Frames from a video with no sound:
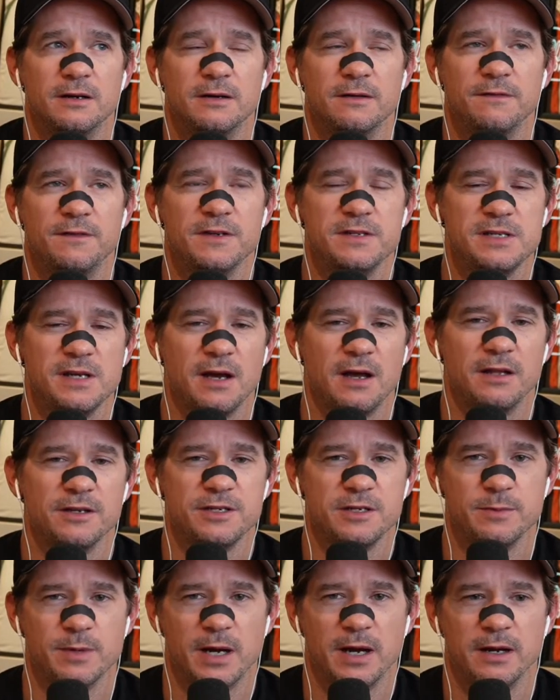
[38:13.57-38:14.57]

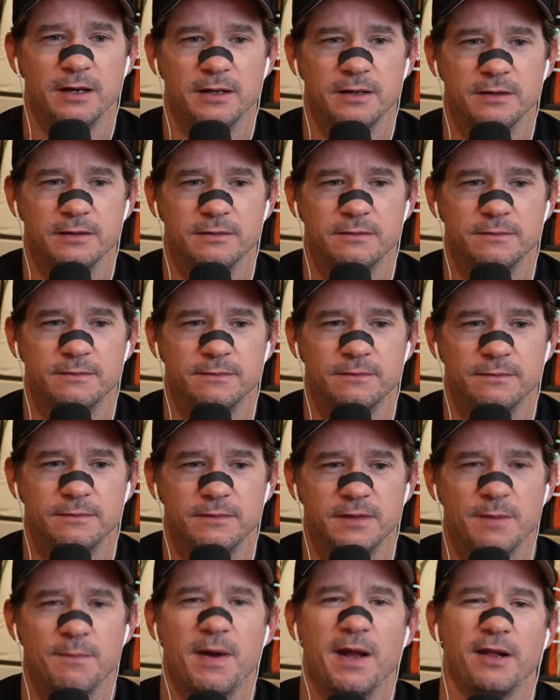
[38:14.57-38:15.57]
physiology behind it,
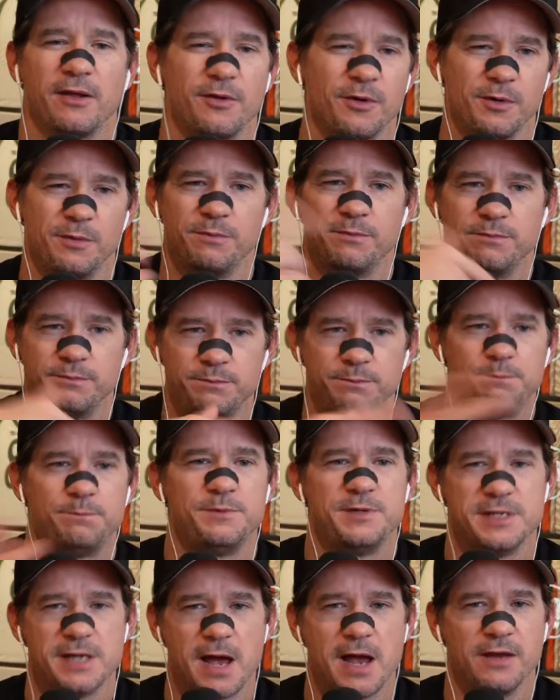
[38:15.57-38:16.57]
the medical
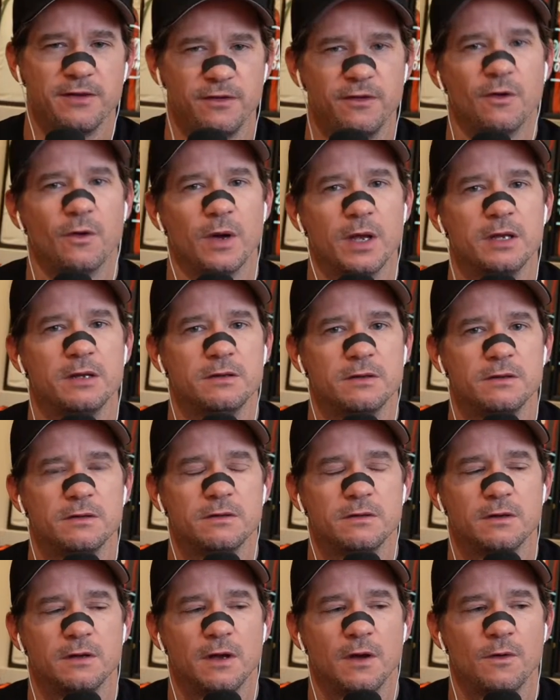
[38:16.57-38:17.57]
side to it,
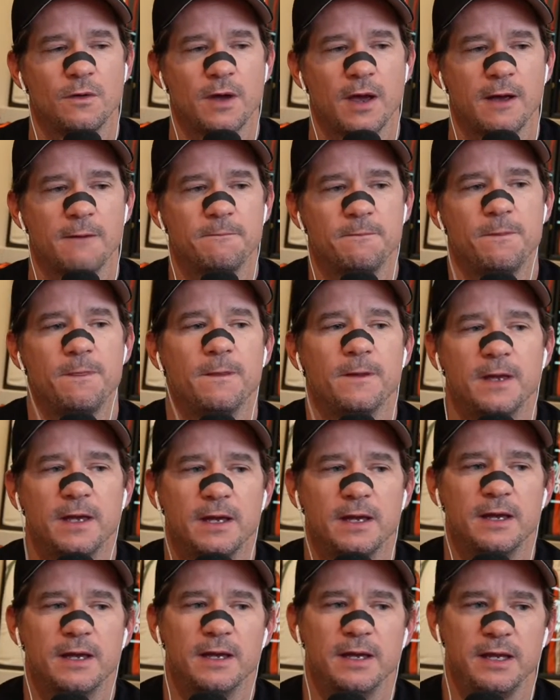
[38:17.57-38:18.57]
okay,
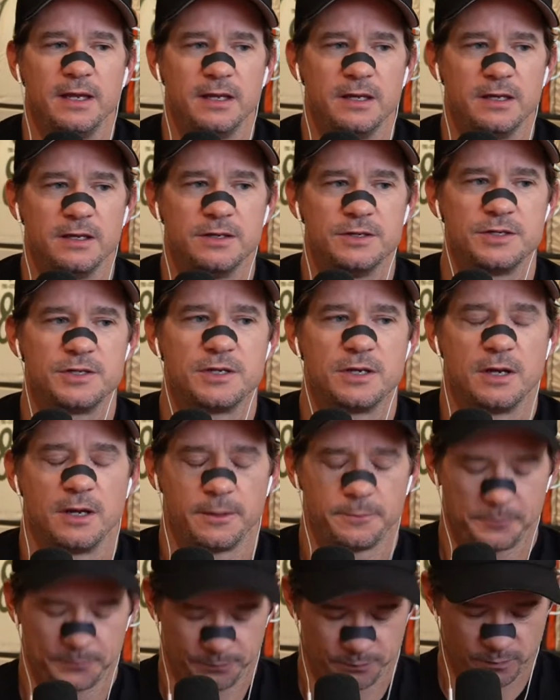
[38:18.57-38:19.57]
is
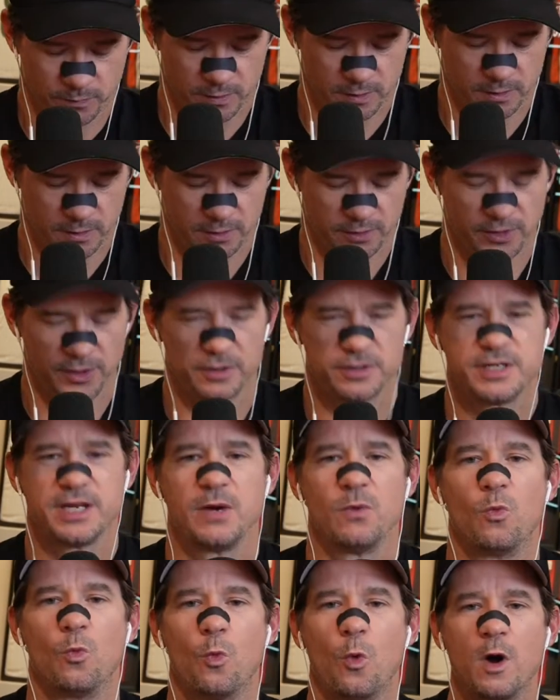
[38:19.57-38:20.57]
there's a
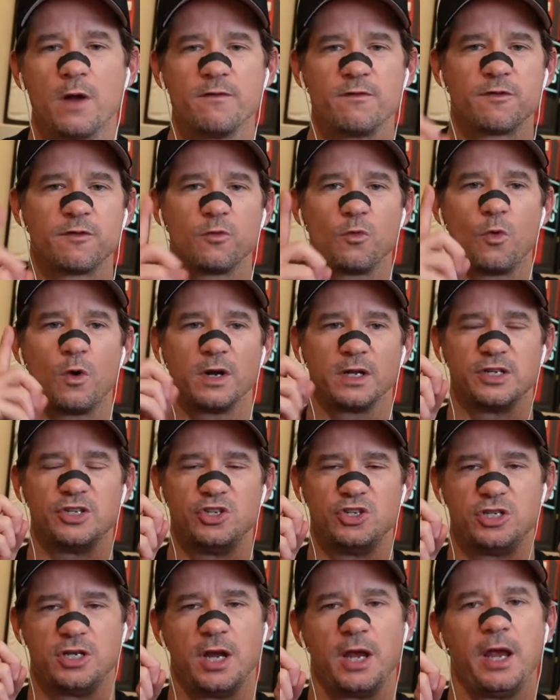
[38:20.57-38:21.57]
1-for-1
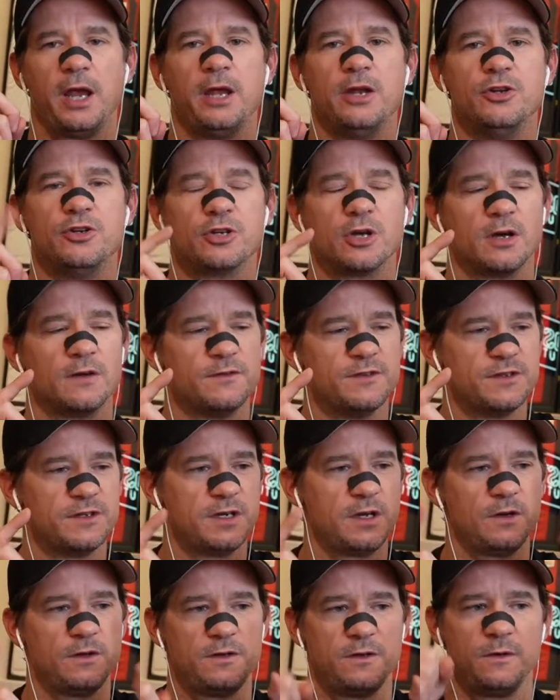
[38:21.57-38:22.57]
exchange of
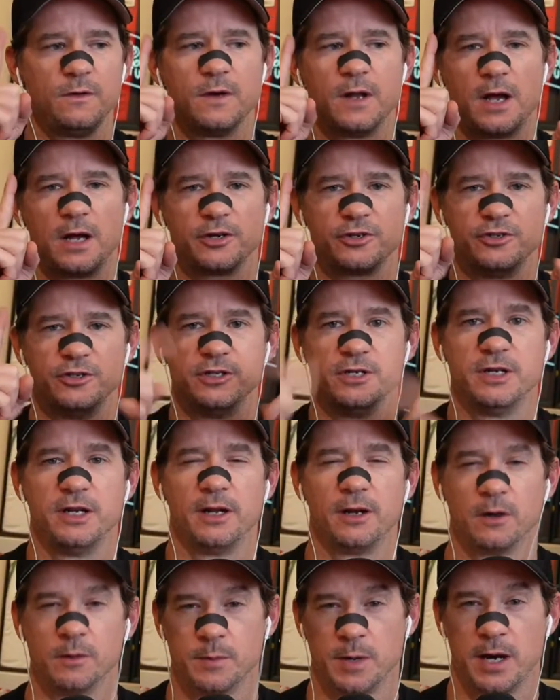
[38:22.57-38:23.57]
CO2 and oxygen
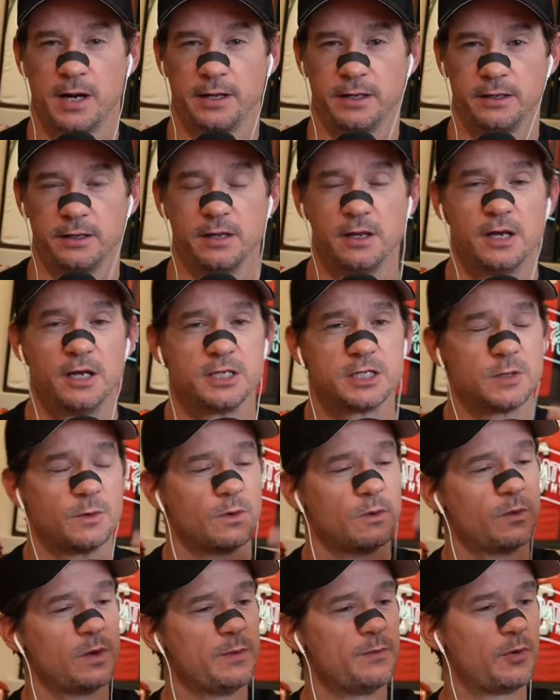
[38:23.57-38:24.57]
in our body. So
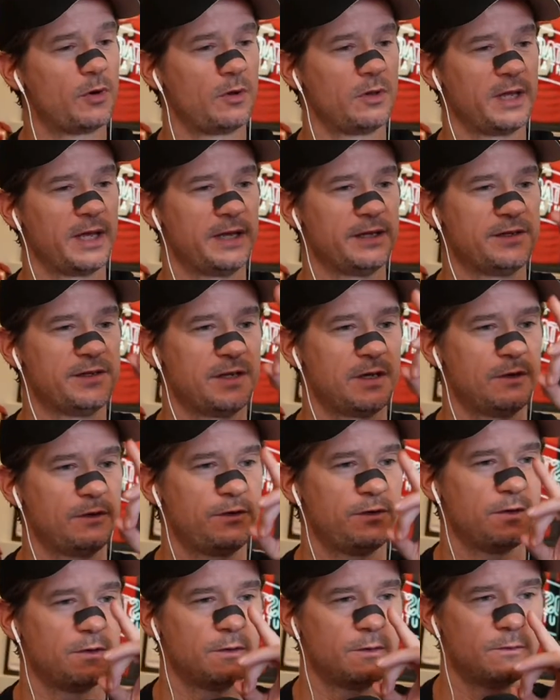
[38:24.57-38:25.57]
when we pull in
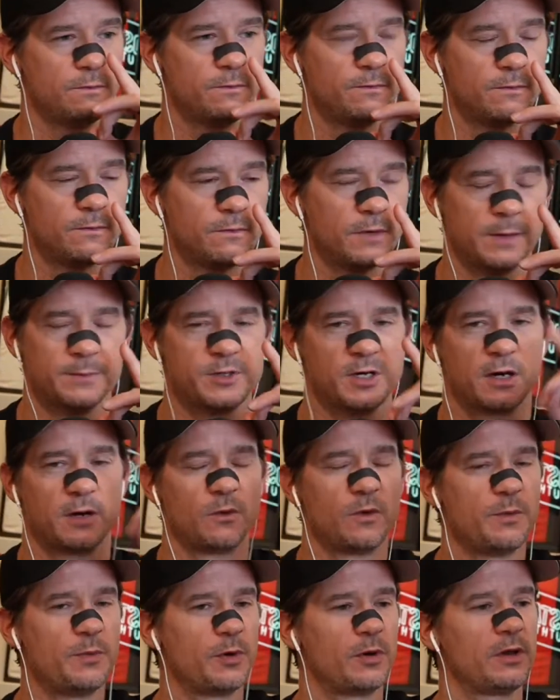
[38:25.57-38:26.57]
when
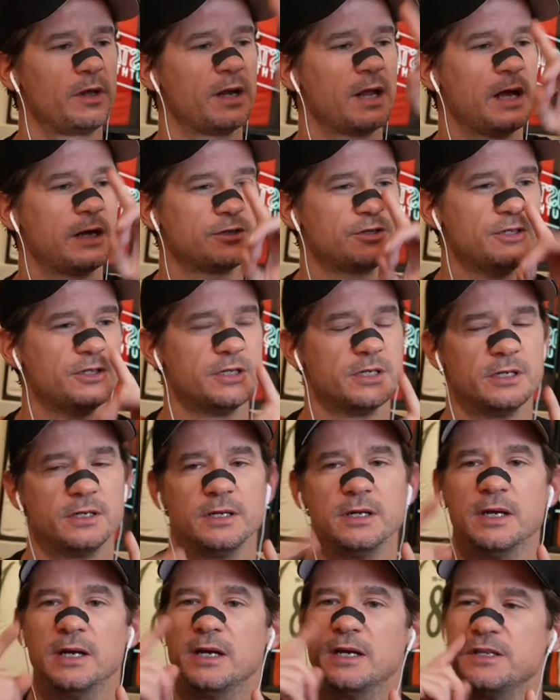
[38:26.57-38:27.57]
we pull in oxygen,
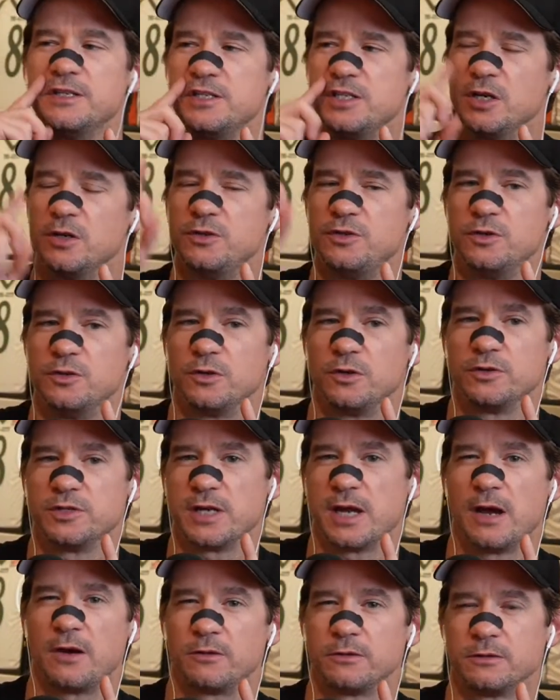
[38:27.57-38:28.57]
CO2 goes
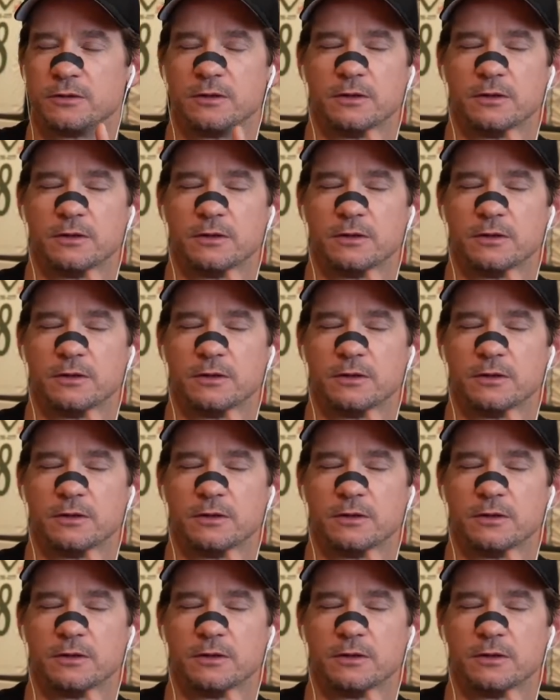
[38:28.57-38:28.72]
out.